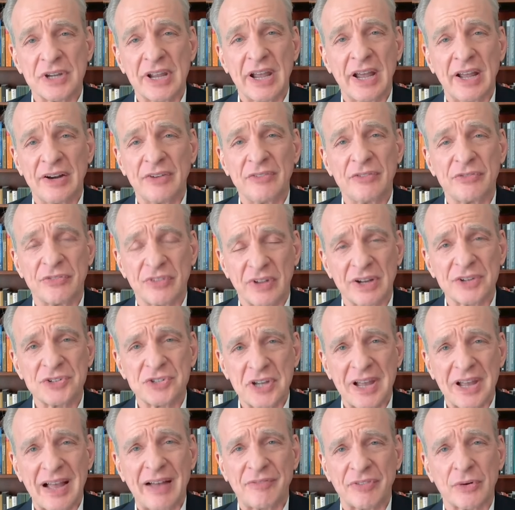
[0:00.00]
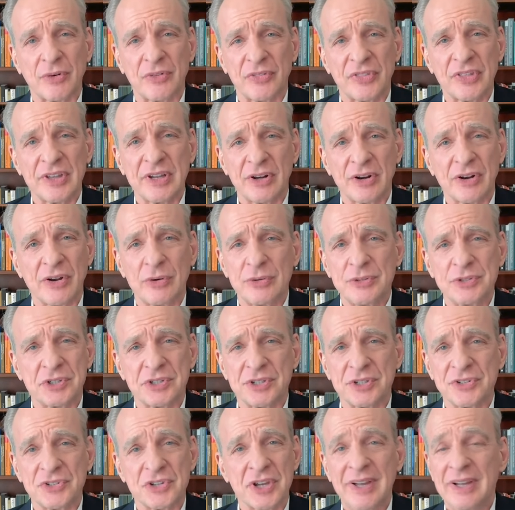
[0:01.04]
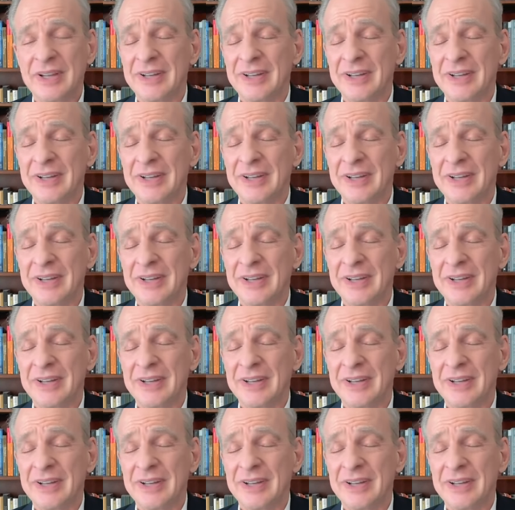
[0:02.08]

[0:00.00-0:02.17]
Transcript: and philosophical theologians.